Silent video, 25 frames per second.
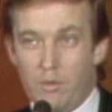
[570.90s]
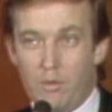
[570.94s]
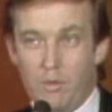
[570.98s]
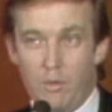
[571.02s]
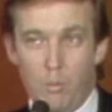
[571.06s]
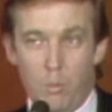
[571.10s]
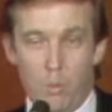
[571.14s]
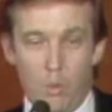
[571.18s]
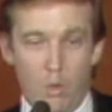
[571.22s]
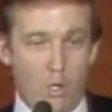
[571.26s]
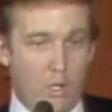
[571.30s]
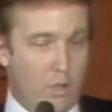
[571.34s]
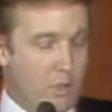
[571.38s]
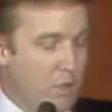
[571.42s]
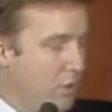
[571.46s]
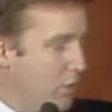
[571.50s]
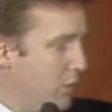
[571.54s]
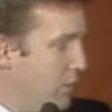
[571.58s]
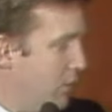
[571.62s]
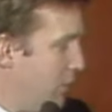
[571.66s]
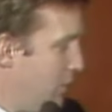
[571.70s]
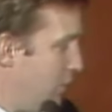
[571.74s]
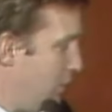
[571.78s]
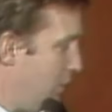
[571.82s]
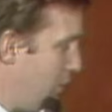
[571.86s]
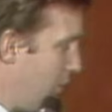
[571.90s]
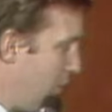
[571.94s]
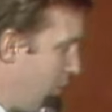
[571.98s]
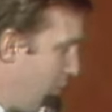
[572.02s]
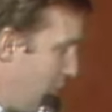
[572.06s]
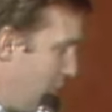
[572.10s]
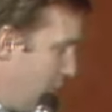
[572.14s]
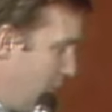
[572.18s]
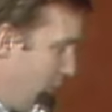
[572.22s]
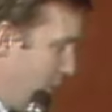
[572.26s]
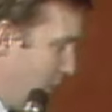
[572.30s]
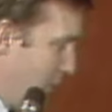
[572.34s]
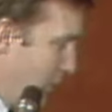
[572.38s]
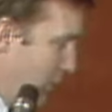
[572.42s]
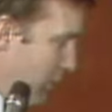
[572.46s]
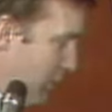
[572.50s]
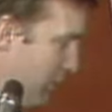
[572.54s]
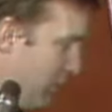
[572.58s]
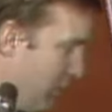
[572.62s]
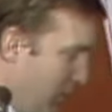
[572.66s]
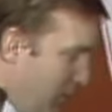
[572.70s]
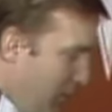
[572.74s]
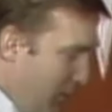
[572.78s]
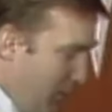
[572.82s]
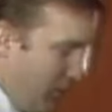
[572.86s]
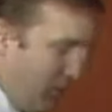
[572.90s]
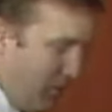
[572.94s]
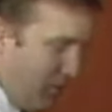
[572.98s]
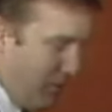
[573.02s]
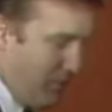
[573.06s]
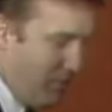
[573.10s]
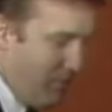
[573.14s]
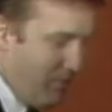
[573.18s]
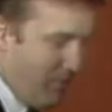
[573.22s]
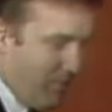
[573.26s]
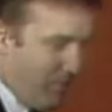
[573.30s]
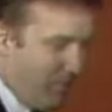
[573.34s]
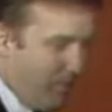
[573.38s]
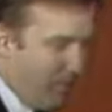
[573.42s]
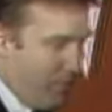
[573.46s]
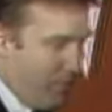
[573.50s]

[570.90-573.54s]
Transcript: They wouldn't guarantee my contract, so I told them no.